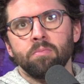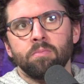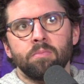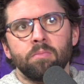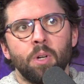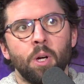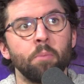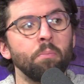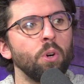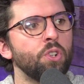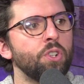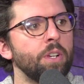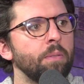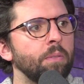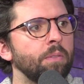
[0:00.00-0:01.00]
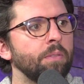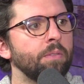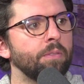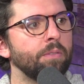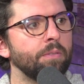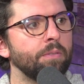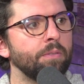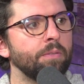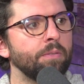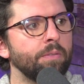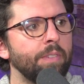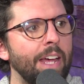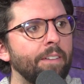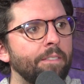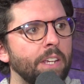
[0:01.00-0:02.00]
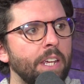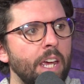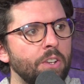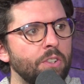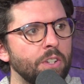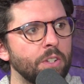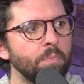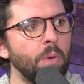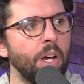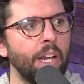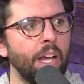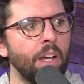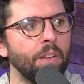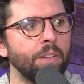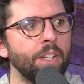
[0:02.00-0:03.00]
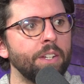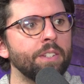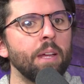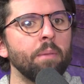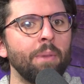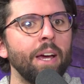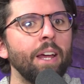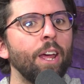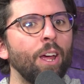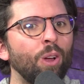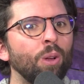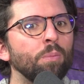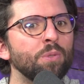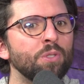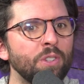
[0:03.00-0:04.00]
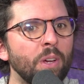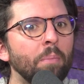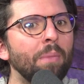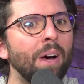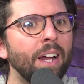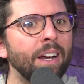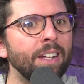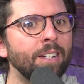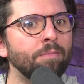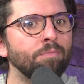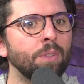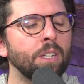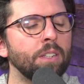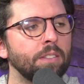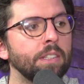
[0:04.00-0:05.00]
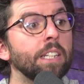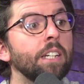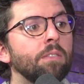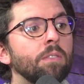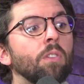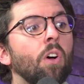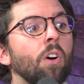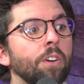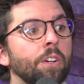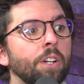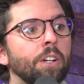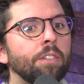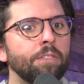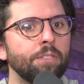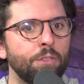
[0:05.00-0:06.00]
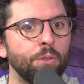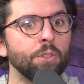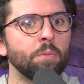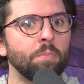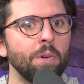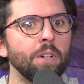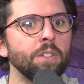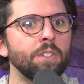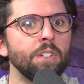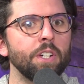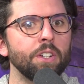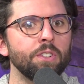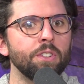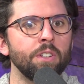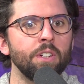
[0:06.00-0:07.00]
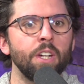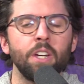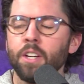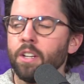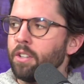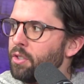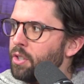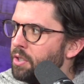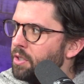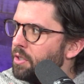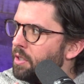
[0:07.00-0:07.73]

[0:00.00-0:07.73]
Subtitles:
emerging efficacious modalities that might help somebody live long enough to experience addiction. Just